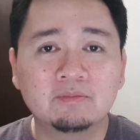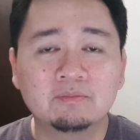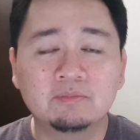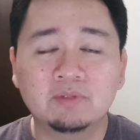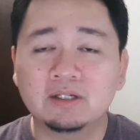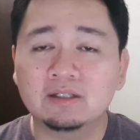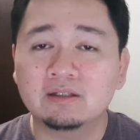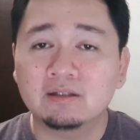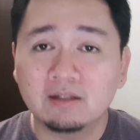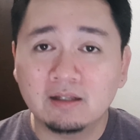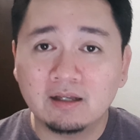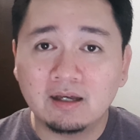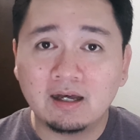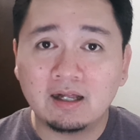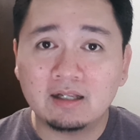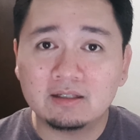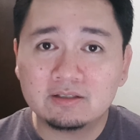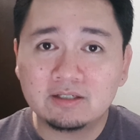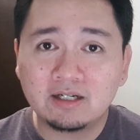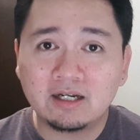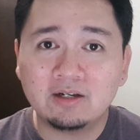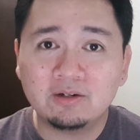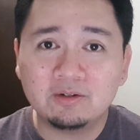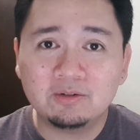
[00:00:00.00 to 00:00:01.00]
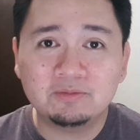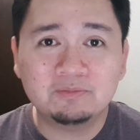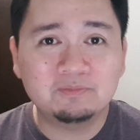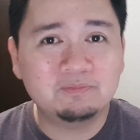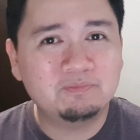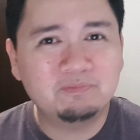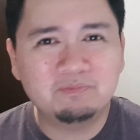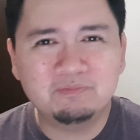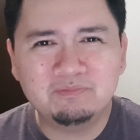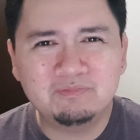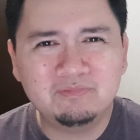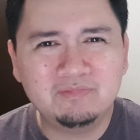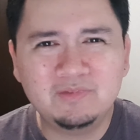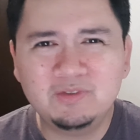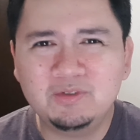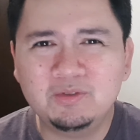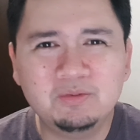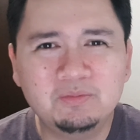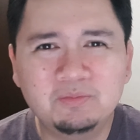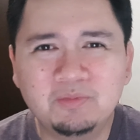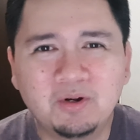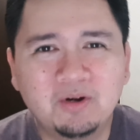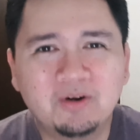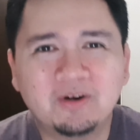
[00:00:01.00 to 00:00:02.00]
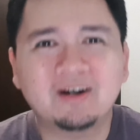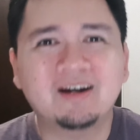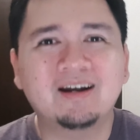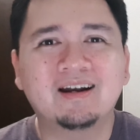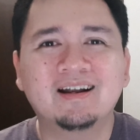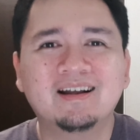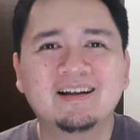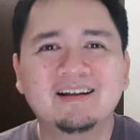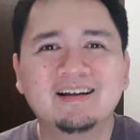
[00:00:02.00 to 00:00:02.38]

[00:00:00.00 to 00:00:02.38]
But I'll try to do more